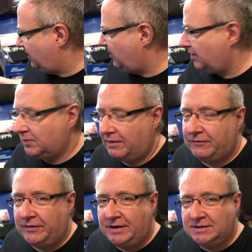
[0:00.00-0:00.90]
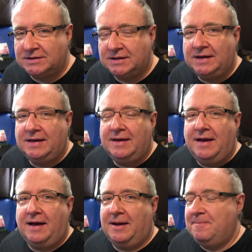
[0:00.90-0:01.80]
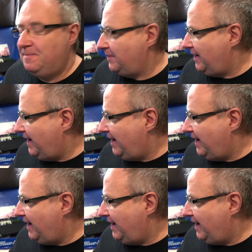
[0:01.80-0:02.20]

hard one first. I've